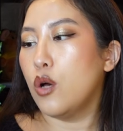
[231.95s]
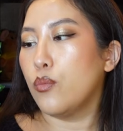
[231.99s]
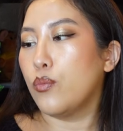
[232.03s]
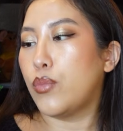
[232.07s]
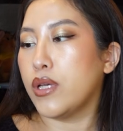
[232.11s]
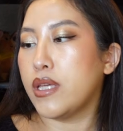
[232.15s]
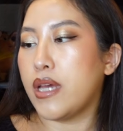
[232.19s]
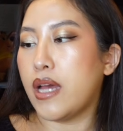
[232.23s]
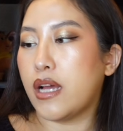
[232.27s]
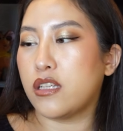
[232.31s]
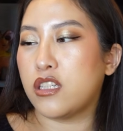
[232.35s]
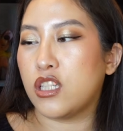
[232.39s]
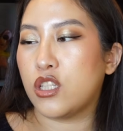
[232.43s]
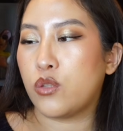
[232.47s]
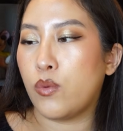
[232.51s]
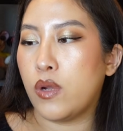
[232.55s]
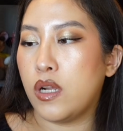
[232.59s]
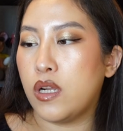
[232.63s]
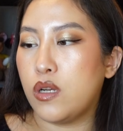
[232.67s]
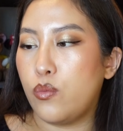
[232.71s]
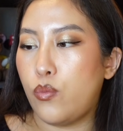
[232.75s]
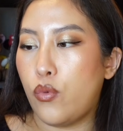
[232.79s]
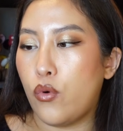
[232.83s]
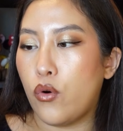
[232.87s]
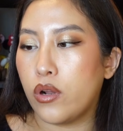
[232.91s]
But yeah, I just
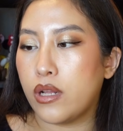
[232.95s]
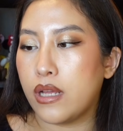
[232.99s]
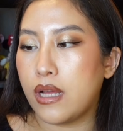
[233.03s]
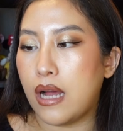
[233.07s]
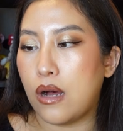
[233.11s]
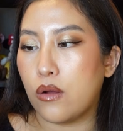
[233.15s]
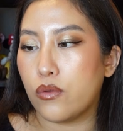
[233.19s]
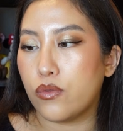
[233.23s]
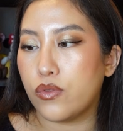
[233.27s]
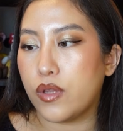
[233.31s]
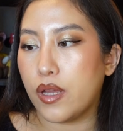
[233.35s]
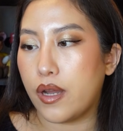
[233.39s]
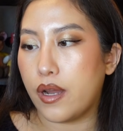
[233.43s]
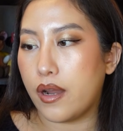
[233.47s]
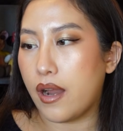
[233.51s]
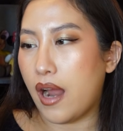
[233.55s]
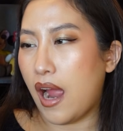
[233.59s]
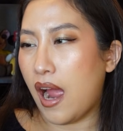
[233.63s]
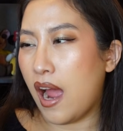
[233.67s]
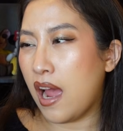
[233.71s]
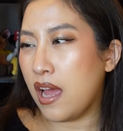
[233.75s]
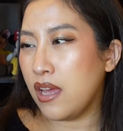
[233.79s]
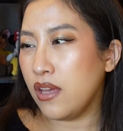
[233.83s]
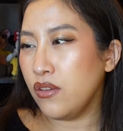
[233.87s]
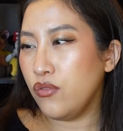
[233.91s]
wanted to point it out there.
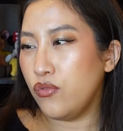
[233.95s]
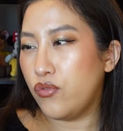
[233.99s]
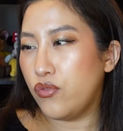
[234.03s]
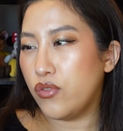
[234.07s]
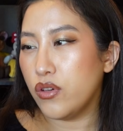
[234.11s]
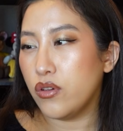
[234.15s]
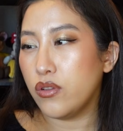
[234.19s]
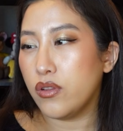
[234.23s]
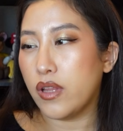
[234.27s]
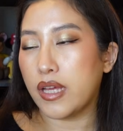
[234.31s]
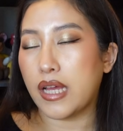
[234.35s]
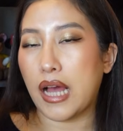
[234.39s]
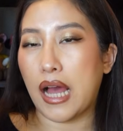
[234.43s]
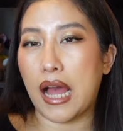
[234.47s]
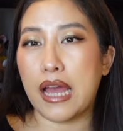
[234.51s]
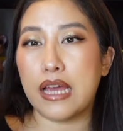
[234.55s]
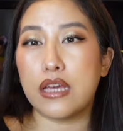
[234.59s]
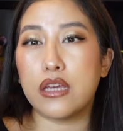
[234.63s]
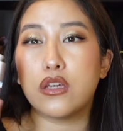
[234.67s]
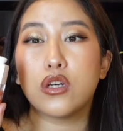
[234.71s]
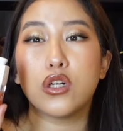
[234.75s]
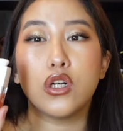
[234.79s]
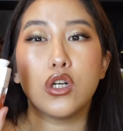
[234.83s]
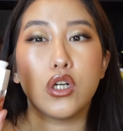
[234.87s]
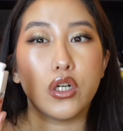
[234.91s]
I feel like I
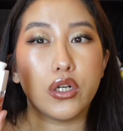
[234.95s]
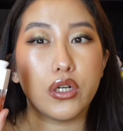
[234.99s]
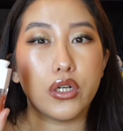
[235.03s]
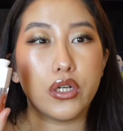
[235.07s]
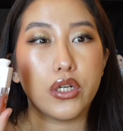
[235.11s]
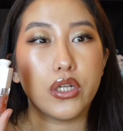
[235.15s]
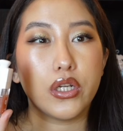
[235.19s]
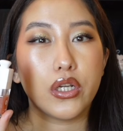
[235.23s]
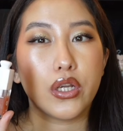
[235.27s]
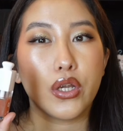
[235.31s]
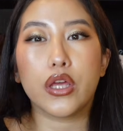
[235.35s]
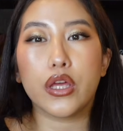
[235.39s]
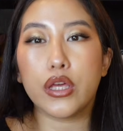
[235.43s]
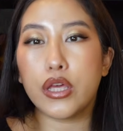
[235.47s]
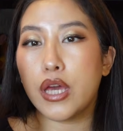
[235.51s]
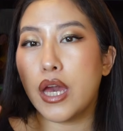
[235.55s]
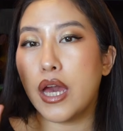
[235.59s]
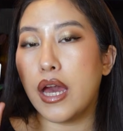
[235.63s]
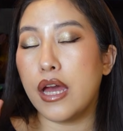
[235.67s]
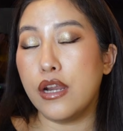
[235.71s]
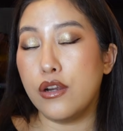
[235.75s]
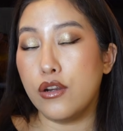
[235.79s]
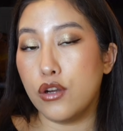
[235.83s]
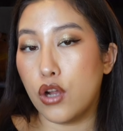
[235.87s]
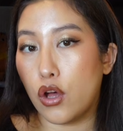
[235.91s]
could
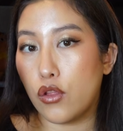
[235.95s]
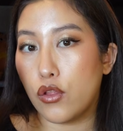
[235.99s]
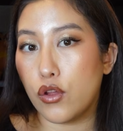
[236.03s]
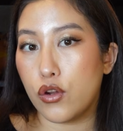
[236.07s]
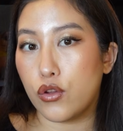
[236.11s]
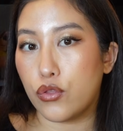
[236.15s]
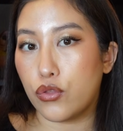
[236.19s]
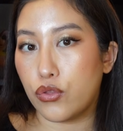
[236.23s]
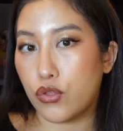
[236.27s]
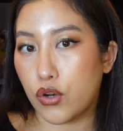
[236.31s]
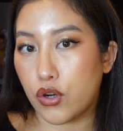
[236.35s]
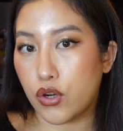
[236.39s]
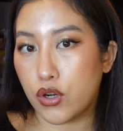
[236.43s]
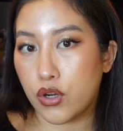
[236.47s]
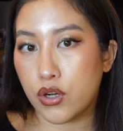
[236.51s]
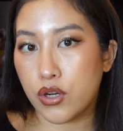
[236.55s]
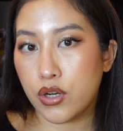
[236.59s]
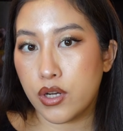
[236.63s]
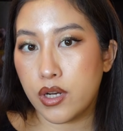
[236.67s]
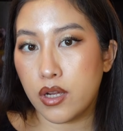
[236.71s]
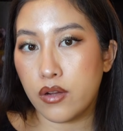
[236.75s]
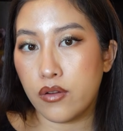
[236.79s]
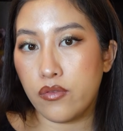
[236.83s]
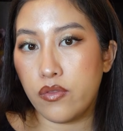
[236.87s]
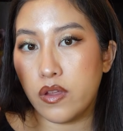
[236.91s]
get another
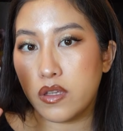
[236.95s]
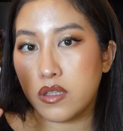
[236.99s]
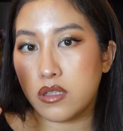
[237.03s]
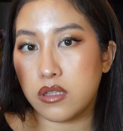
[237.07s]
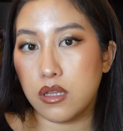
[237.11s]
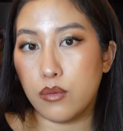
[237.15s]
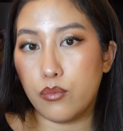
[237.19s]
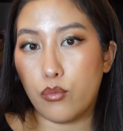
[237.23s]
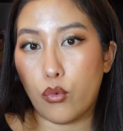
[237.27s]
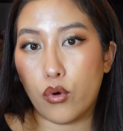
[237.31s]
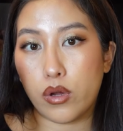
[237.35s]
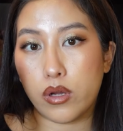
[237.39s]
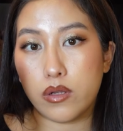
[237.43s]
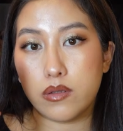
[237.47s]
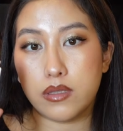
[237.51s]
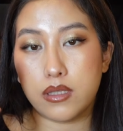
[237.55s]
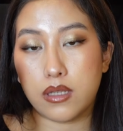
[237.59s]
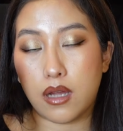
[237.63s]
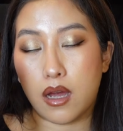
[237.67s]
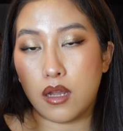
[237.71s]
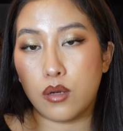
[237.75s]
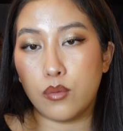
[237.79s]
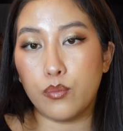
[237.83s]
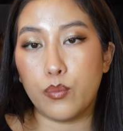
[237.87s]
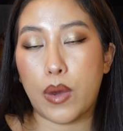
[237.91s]
third of this lip oil
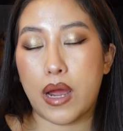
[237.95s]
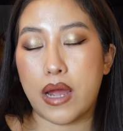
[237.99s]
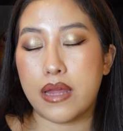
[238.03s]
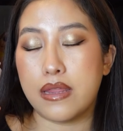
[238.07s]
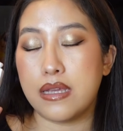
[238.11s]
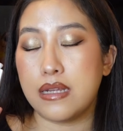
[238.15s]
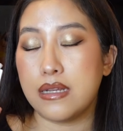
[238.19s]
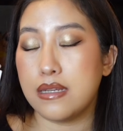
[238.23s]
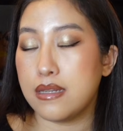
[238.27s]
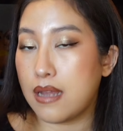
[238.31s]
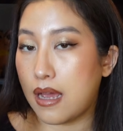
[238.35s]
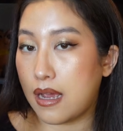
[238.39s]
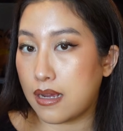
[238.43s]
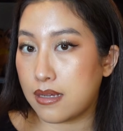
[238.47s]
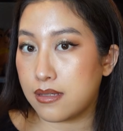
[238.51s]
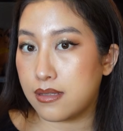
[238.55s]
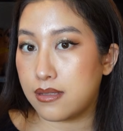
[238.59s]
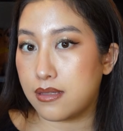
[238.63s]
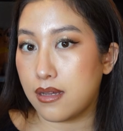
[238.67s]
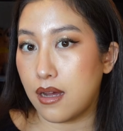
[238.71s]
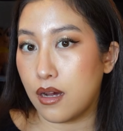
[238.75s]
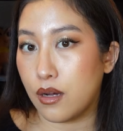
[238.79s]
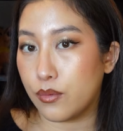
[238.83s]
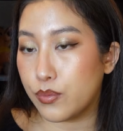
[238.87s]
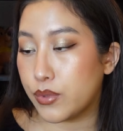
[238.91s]
done by the
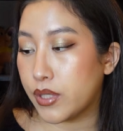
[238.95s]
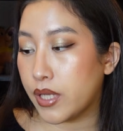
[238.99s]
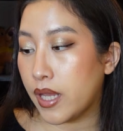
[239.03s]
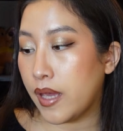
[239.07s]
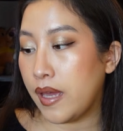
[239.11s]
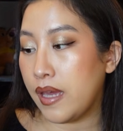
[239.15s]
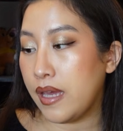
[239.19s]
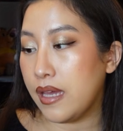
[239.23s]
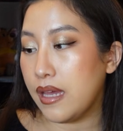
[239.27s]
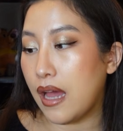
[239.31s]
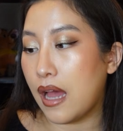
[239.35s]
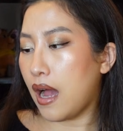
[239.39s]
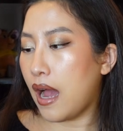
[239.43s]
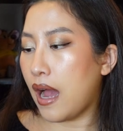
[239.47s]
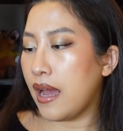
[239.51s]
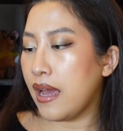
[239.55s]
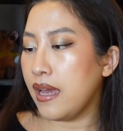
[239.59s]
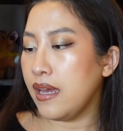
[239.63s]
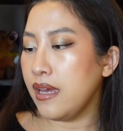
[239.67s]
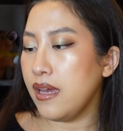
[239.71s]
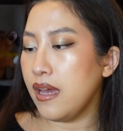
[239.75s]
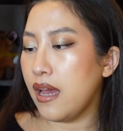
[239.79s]
next update. I